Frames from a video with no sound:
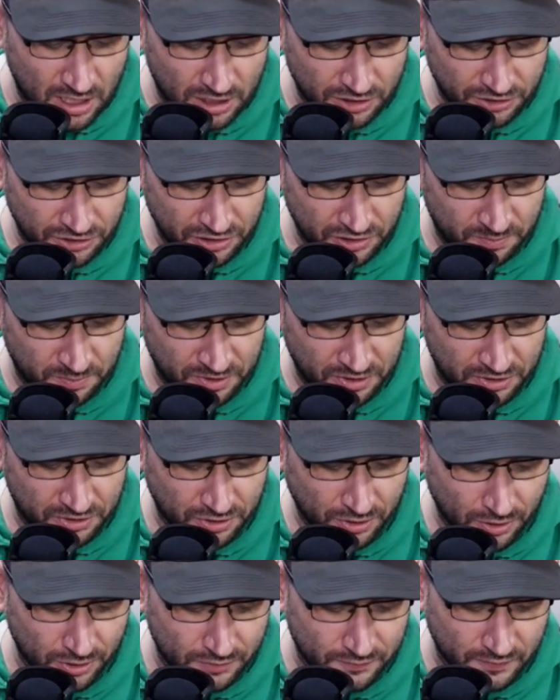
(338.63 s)
She's being
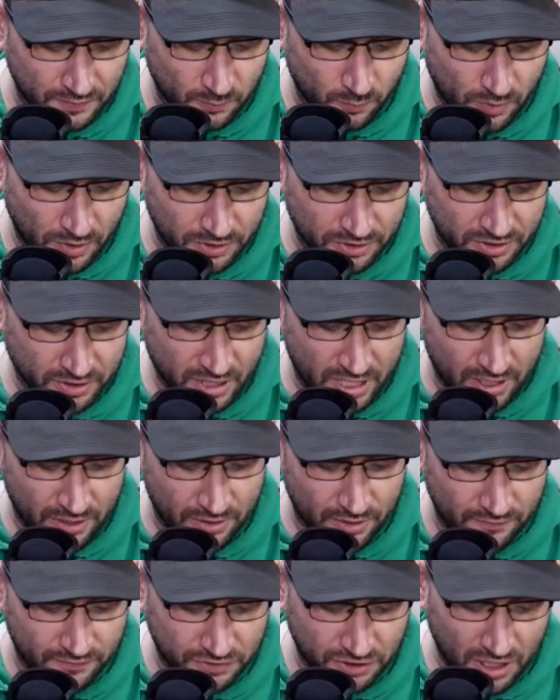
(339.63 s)
charged for 1
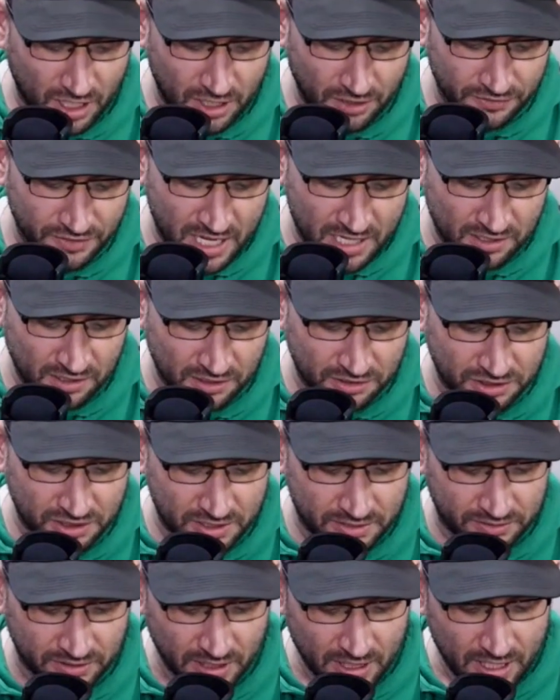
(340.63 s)
count of child
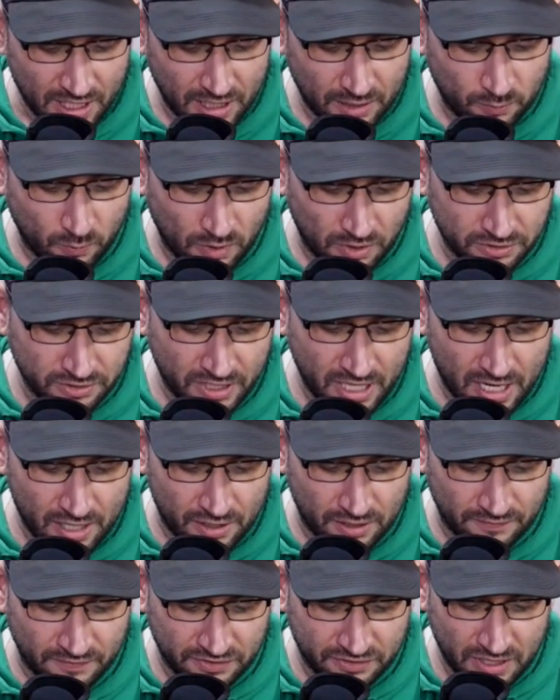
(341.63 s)
negligence and 1
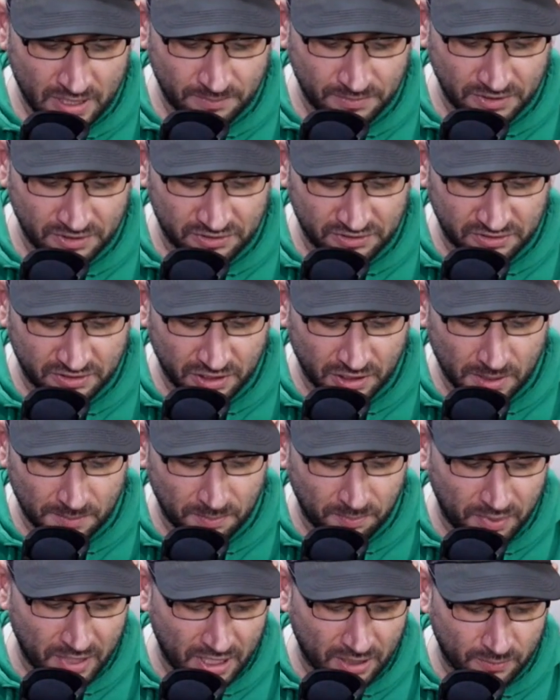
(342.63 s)
count of attempting to stick up
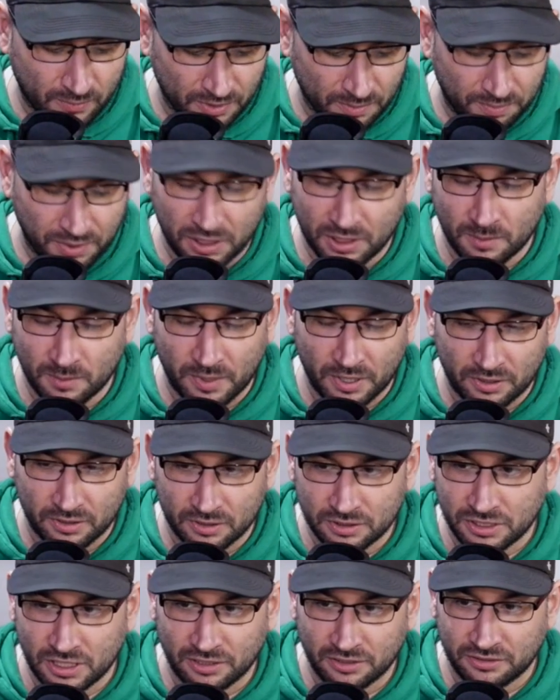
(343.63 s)
a bank with a peanut butter
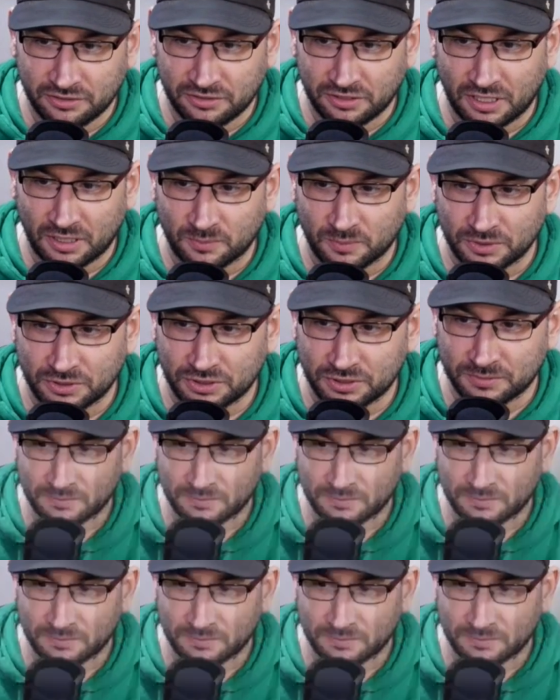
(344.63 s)
and jelly sandwich.